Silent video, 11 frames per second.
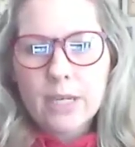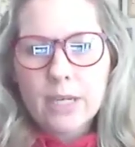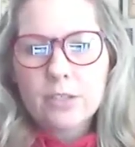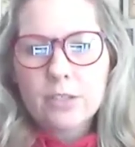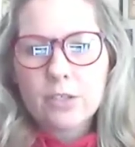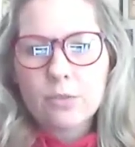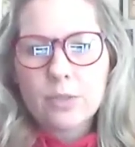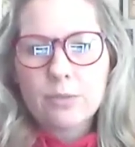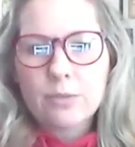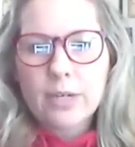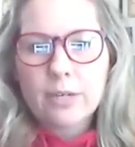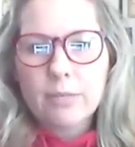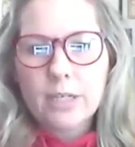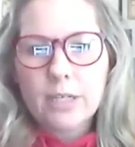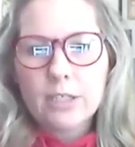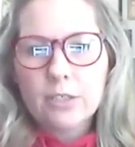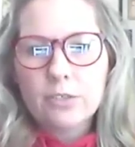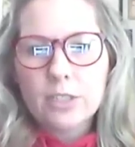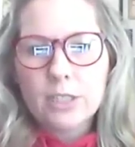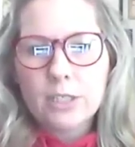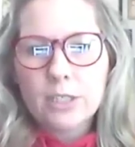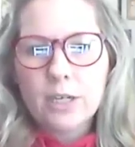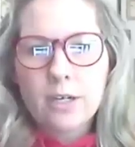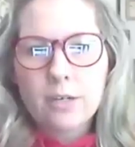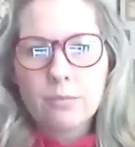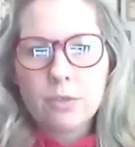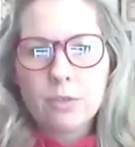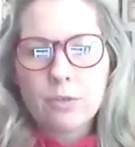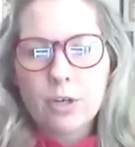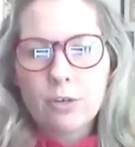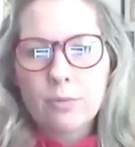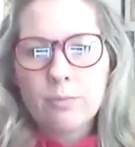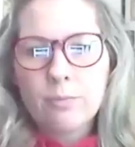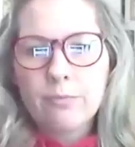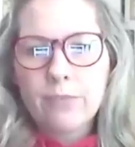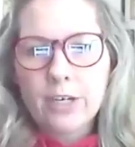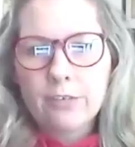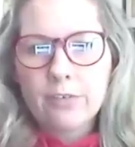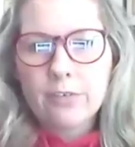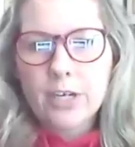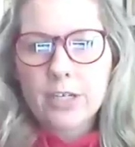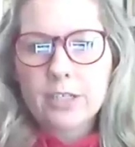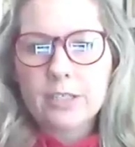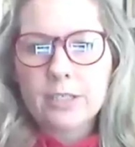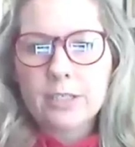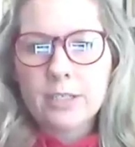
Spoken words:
So we recommend using Chrome, Firefox,